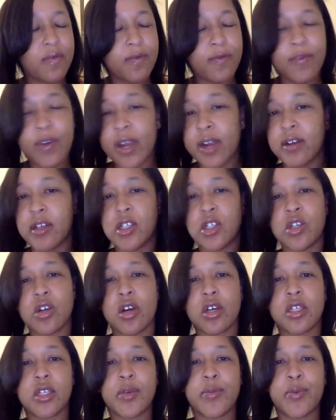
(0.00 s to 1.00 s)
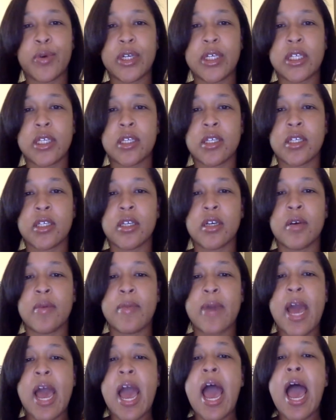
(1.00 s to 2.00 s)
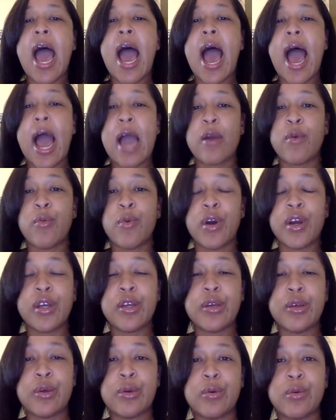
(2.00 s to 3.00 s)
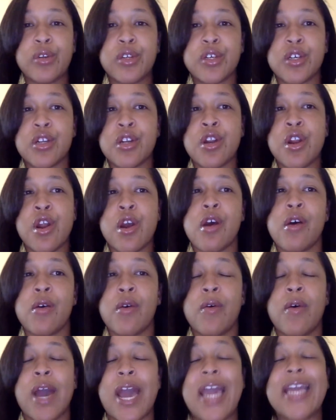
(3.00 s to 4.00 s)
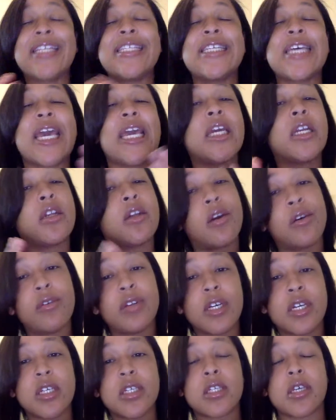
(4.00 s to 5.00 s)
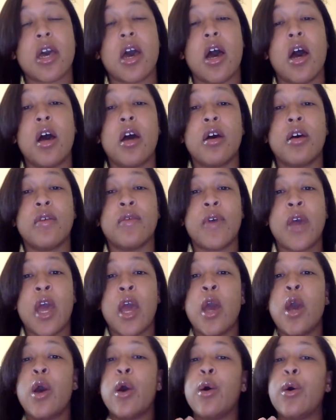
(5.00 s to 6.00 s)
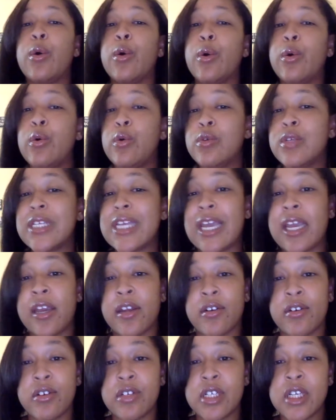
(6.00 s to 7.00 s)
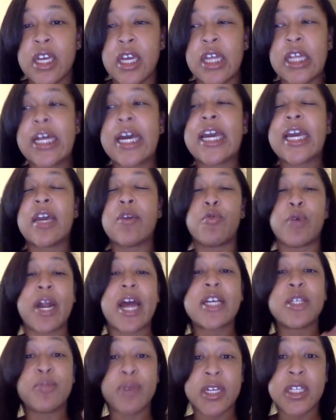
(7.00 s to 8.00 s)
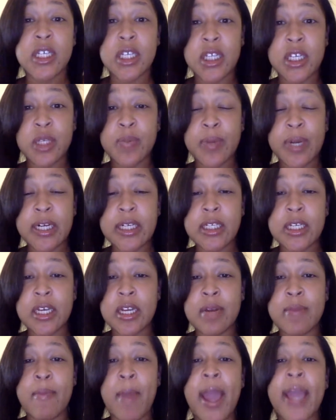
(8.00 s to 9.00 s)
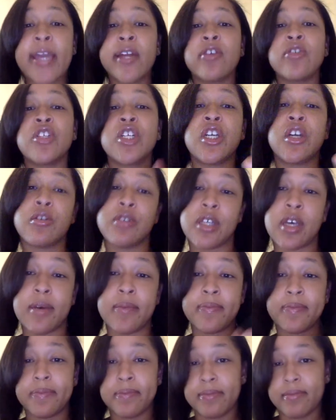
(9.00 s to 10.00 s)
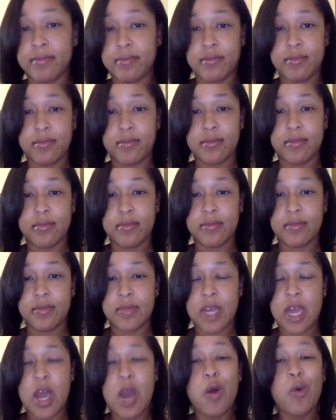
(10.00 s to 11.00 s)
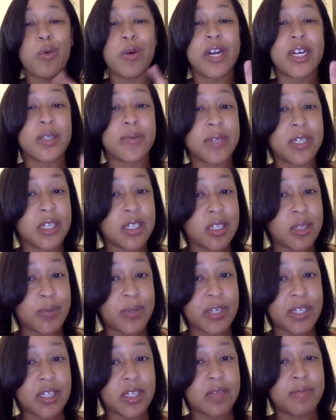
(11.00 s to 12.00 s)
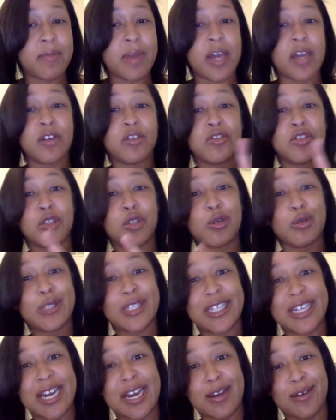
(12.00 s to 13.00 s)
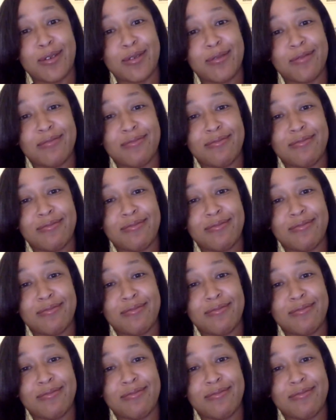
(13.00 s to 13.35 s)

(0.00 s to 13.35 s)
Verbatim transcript: Very strong support system. I want you to know and take notice of whose energy, like when I speak to this person, my energy goes up. When I speak to this person, my energy goes down.